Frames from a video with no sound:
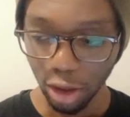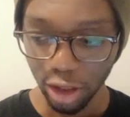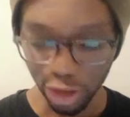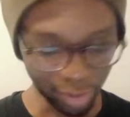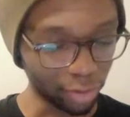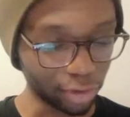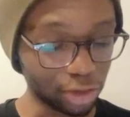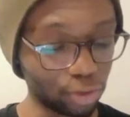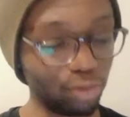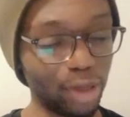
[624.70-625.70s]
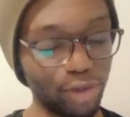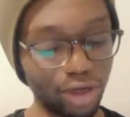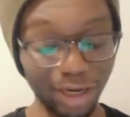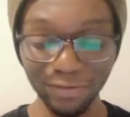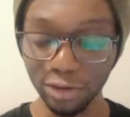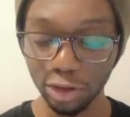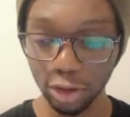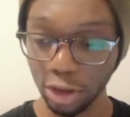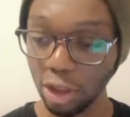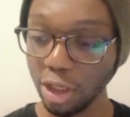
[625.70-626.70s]
his penalties do make me nervous.
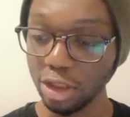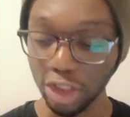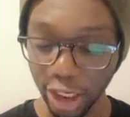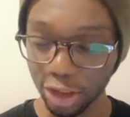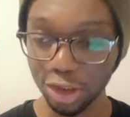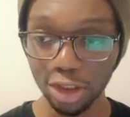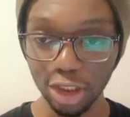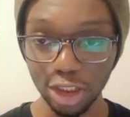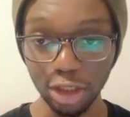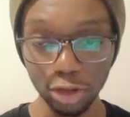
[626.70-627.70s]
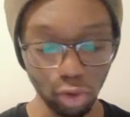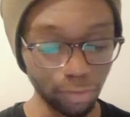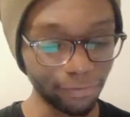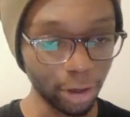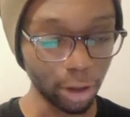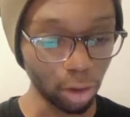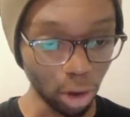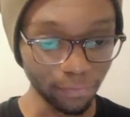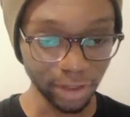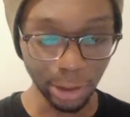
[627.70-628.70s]
Yes, he does convert a lot
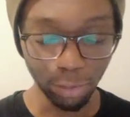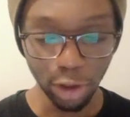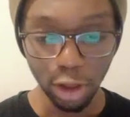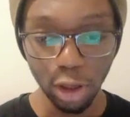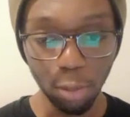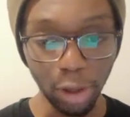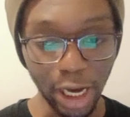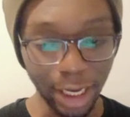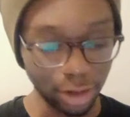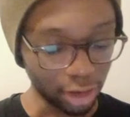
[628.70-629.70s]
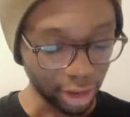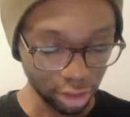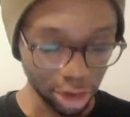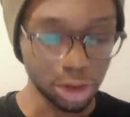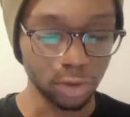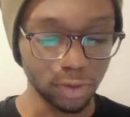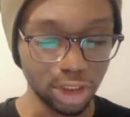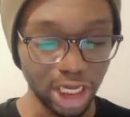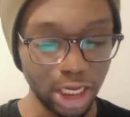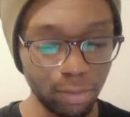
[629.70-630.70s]
of them, but at that stage of the
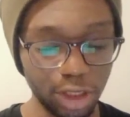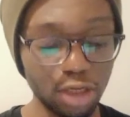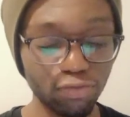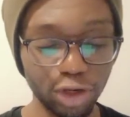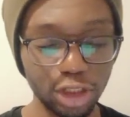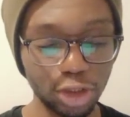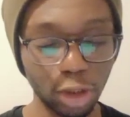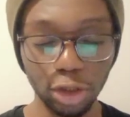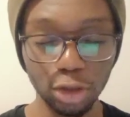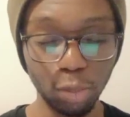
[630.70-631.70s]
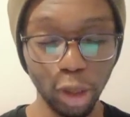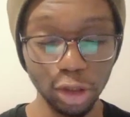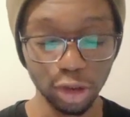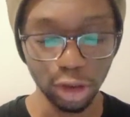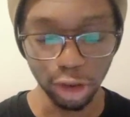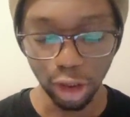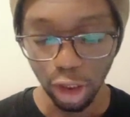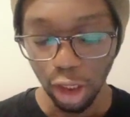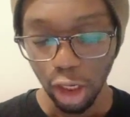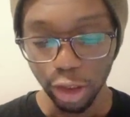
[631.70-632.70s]
game, he really should have just blasted it.
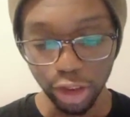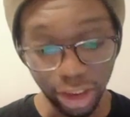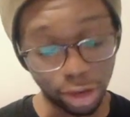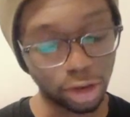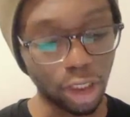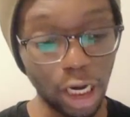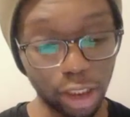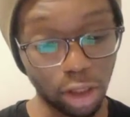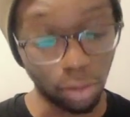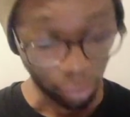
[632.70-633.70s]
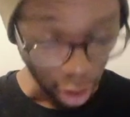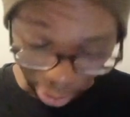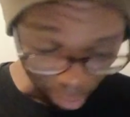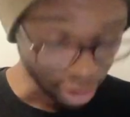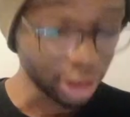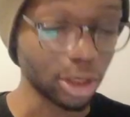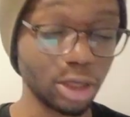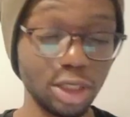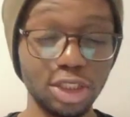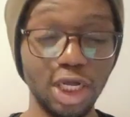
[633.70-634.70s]
Yes, I completely
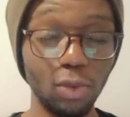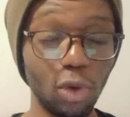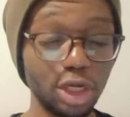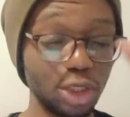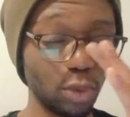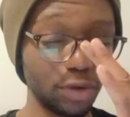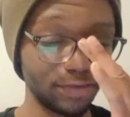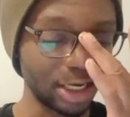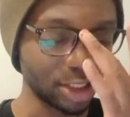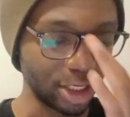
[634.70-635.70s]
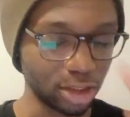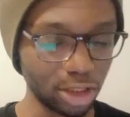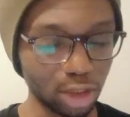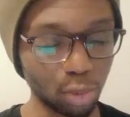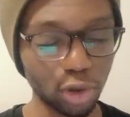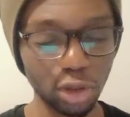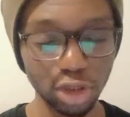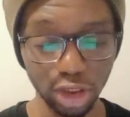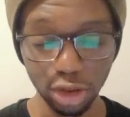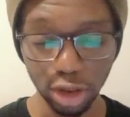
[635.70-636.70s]
understand why he went with that technique
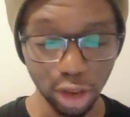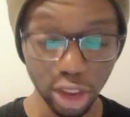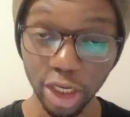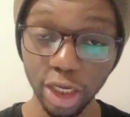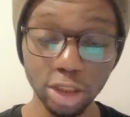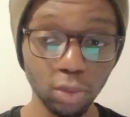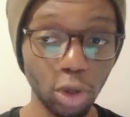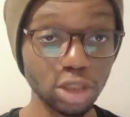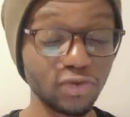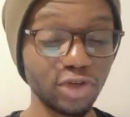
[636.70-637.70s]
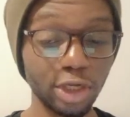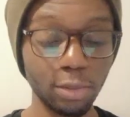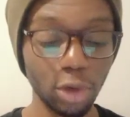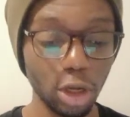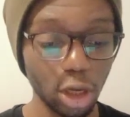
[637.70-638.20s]
because it has worked for him